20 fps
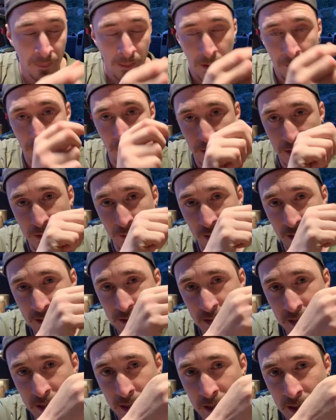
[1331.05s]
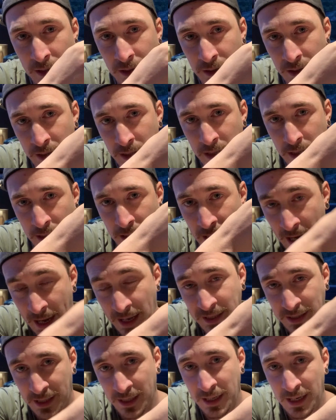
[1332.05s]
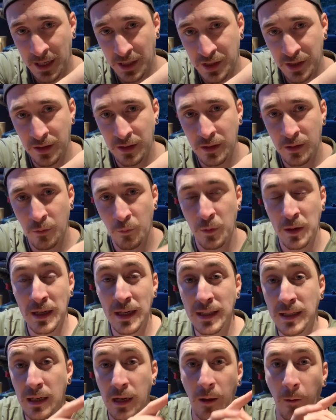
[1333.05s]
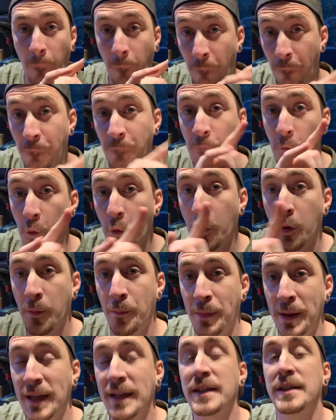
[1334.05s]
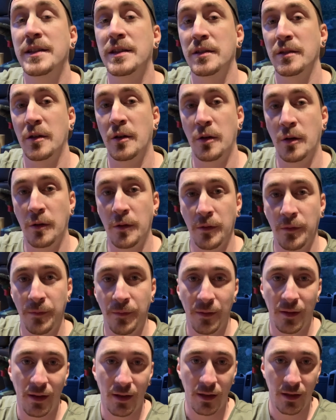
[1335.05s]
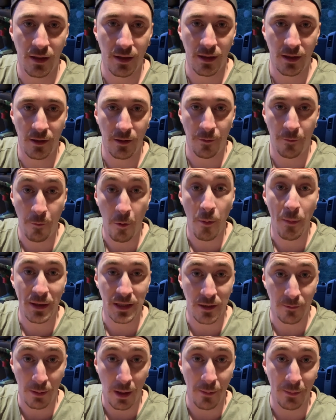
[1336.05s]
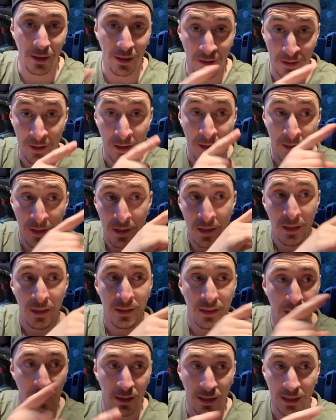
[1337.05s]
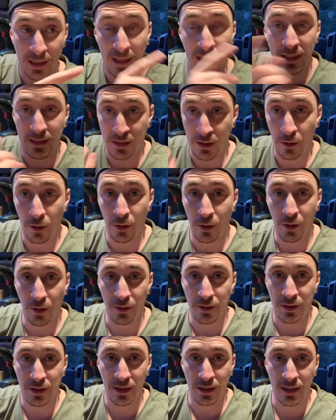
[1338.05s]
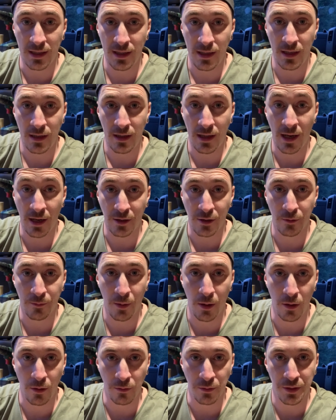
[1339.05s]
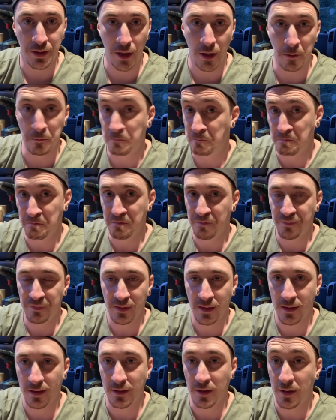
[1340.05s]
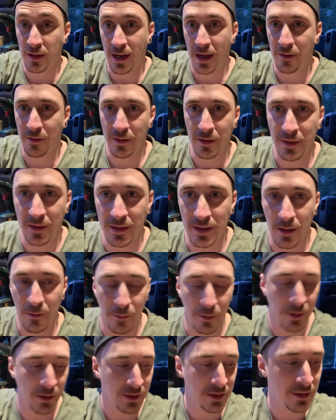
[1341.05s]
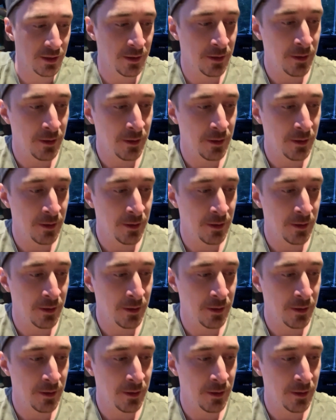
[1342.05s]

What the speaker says: But to actually the gas connection, we needed like four bits of plumbing to get it to hook onto the actual bowl. So I don't know how they think that works.